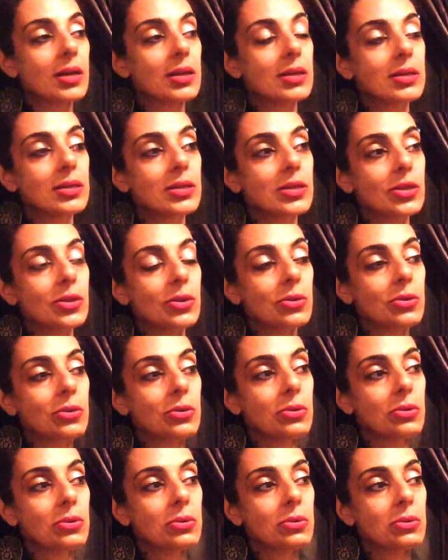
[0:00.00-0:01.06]

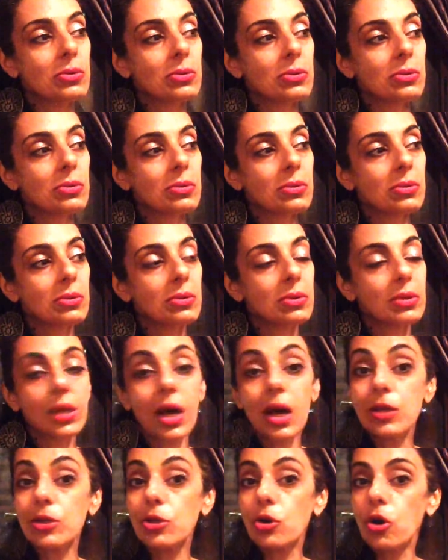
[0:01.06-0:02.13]
So the
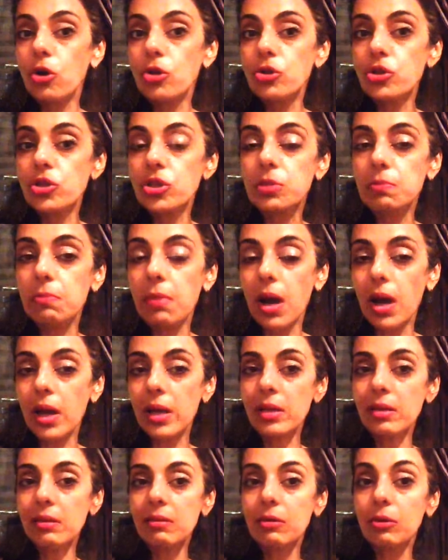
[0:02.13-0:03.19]
unconscious
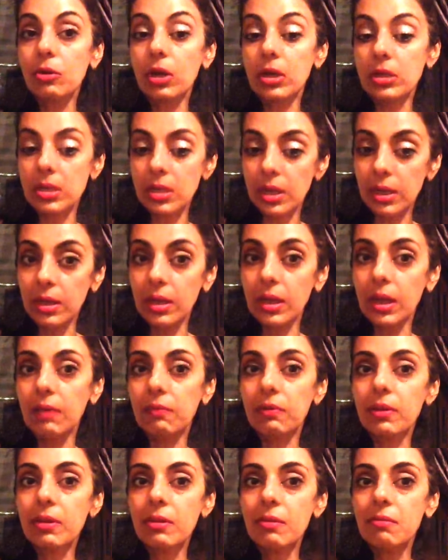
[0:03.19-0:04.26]
mind is another
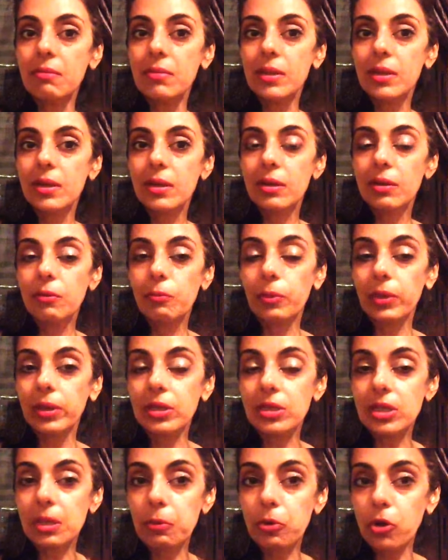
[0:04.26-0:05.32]
level, where the
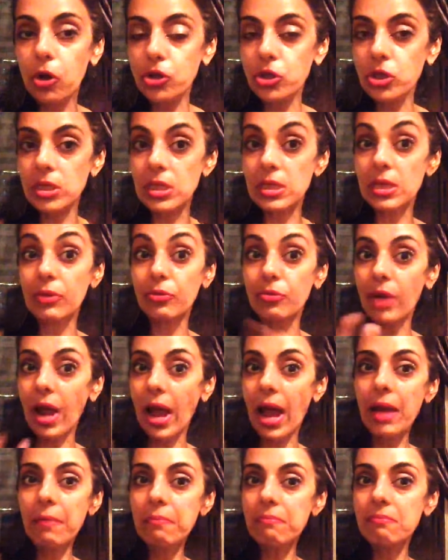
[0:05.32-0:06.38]
subconscious is the
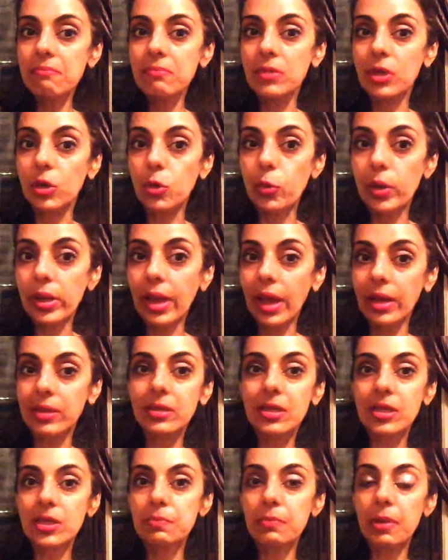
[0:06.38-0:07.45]
RAM, the quick
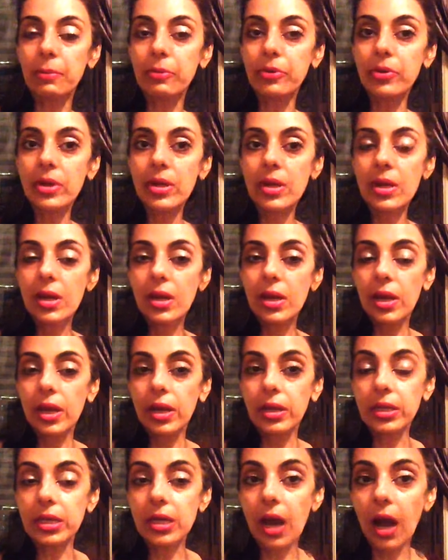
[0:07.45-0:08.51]
access memory, and
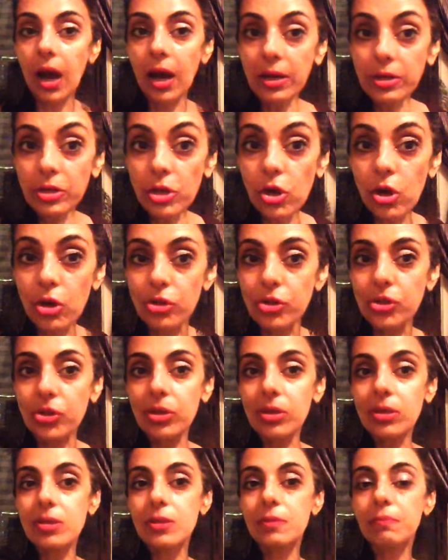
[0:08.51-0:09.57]
the
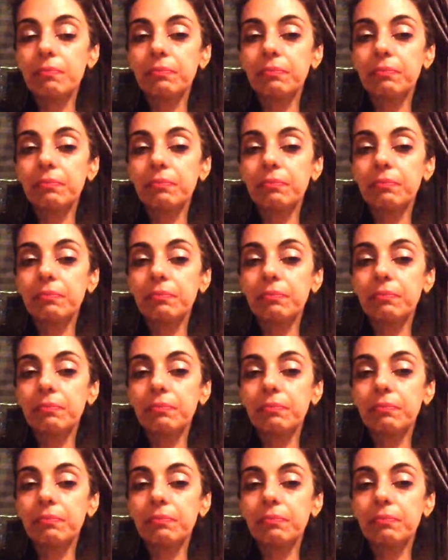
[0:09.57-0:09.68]
unconscious